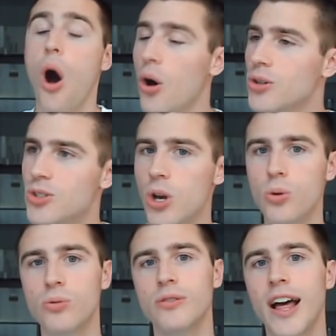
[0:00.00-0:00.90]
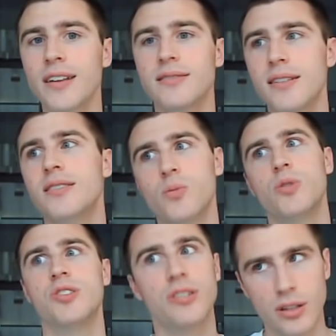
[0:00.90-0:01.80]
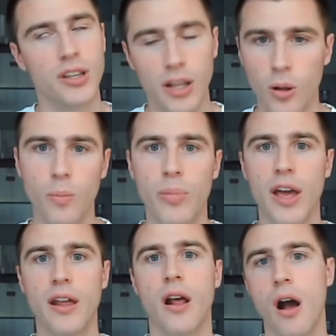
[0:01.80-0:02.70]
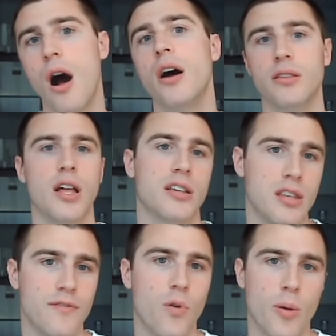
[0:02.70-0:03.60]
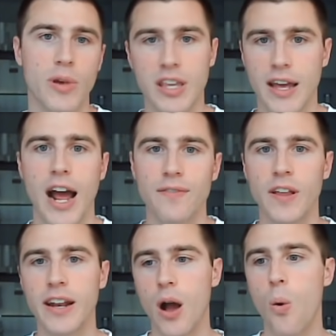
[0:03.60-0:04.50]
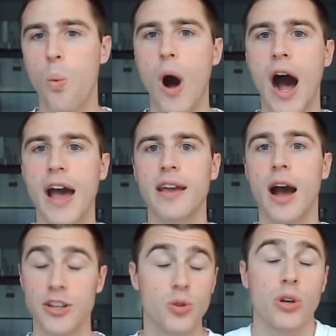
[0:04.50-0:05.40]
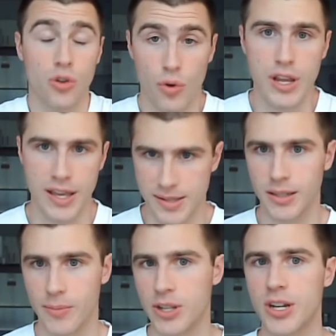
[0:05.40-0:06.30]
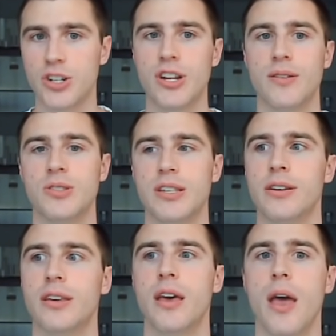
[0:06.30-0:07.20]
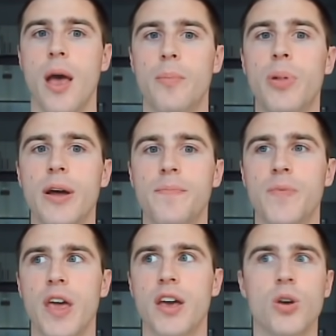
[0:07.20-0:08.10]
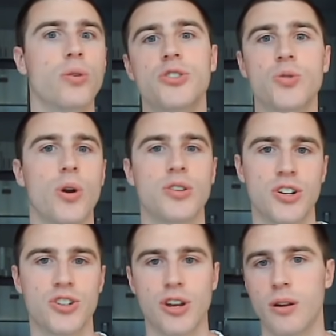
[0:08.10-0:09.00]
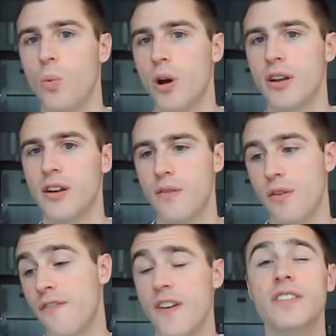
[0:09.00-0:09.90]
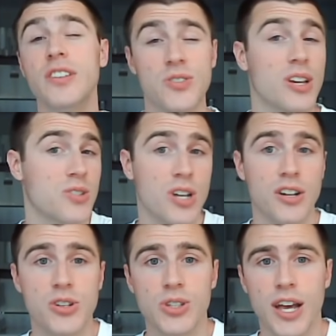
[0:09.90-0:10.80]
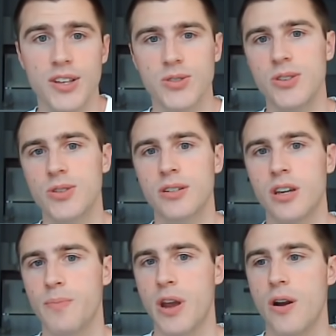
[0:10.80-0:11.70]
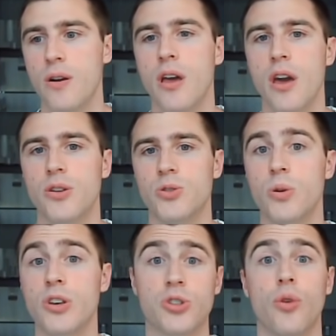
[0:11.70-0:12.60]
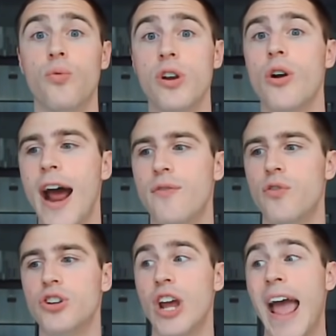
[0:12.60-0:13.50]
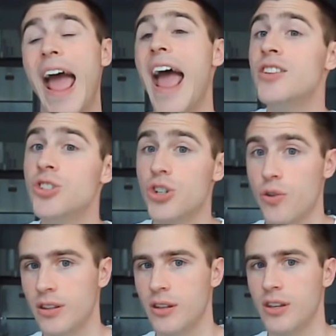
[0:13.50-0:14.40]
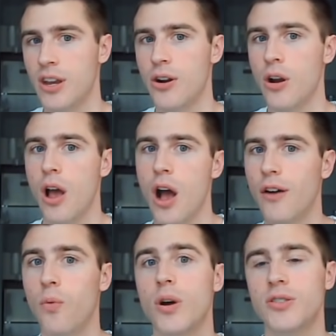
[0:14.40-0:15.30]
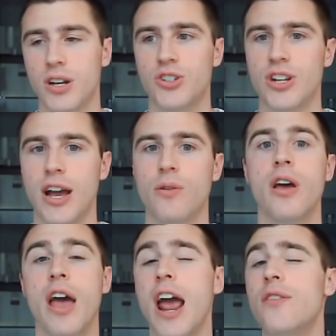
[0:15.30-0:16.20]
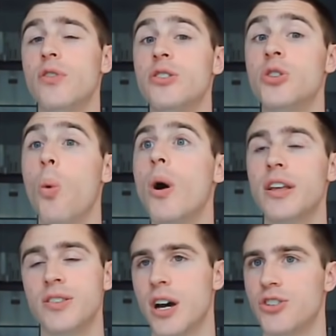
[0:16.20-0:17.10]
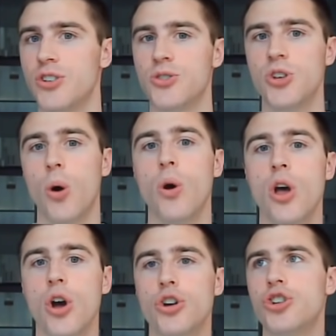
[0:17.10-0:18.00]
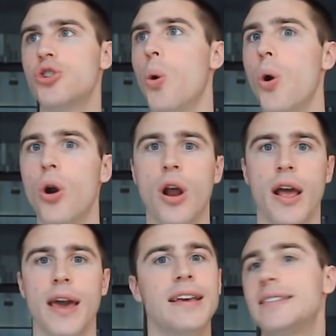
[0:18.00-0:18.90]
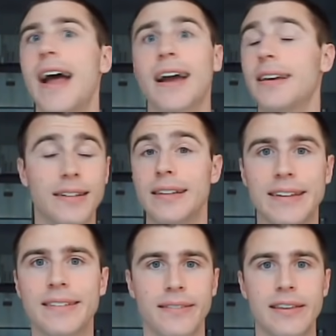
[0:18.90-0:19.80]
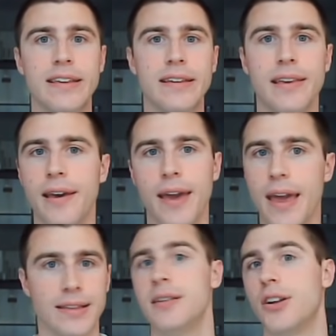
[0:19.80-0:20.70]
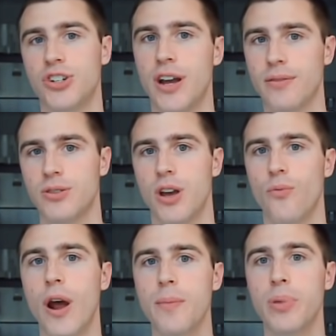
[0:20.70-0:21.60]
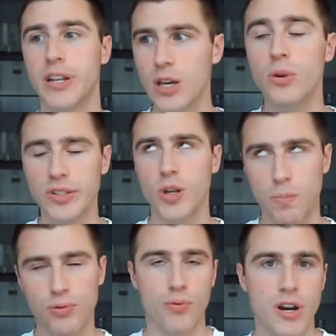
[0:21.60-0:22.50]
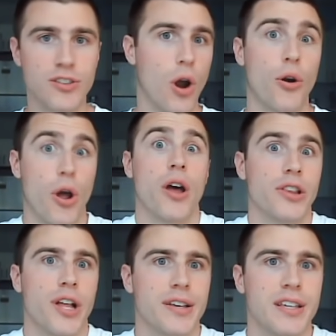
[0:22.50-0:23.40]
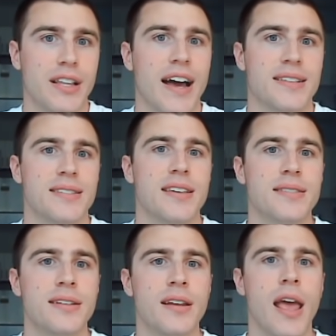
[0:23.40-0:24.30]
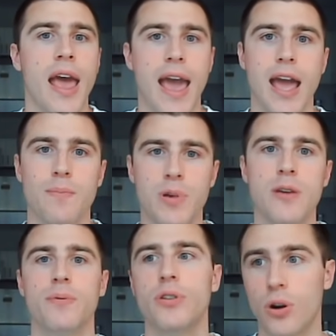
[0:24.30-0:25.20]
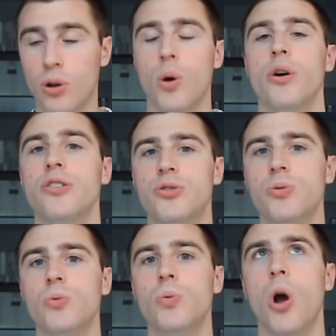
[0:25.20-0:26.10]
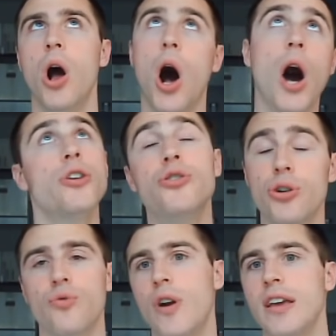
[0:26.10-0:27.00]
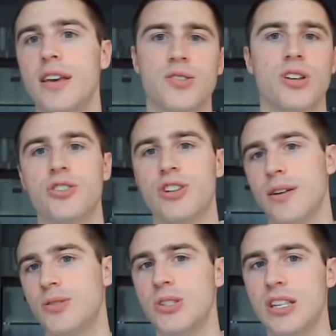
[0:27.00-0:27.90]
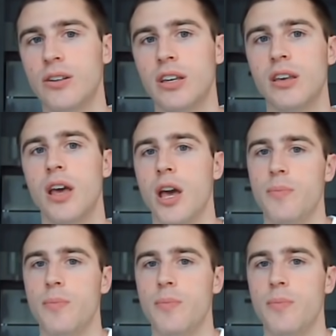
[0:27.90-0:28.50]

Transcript: Also, last season was still a little bit unlucky for him. Again, I've laid out why I do agree he's a limited touchdown ceiling. But he only scored a touchdown on one out of every 56 touches last season compared to his career average entering the year of one touchdown every 20 touches. So sure, he's not going to lead the league in touchdowns, right? But he was still pretty darn unlucky last season, and people are going to underrate his touchdown ceiling